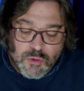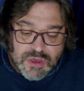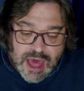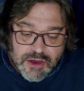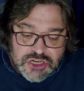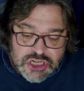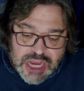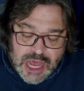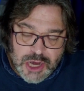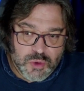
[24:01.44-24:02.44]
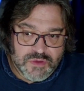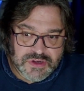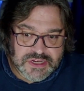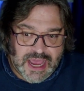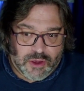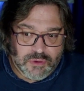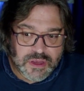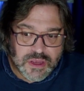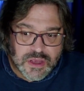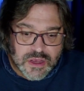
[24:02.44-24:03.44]
without a shadow of a doubt,
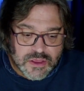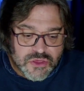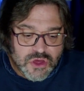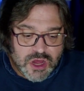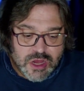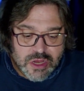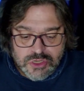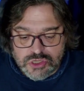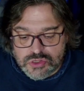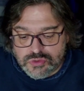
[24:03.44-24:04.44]
the